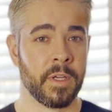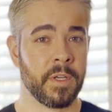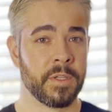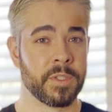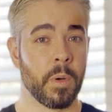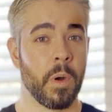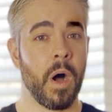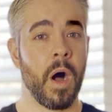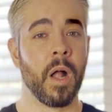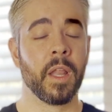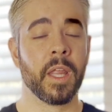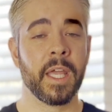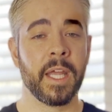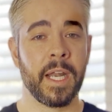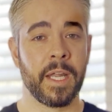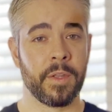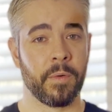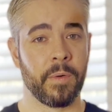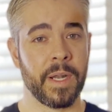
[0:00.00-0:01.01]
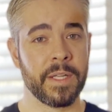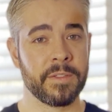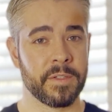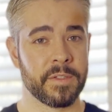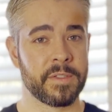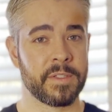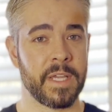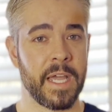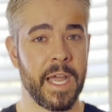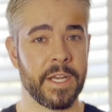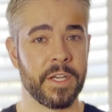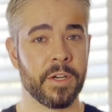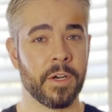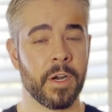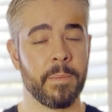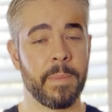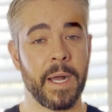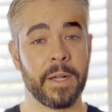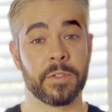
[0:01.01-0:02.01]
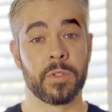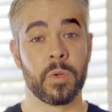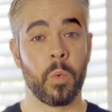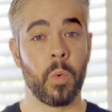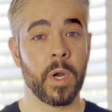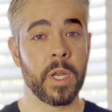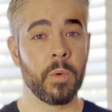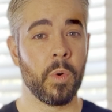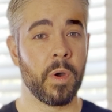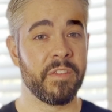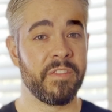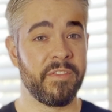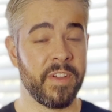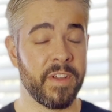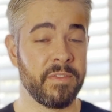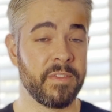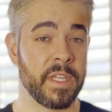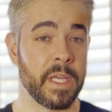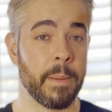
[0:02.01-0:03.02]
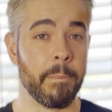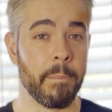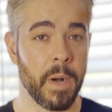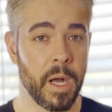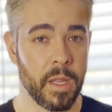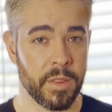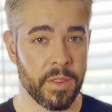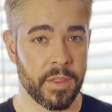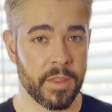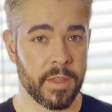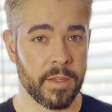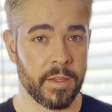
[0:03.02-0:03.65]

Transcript: So all in on the rental side, you're about twenty-one fifty a month.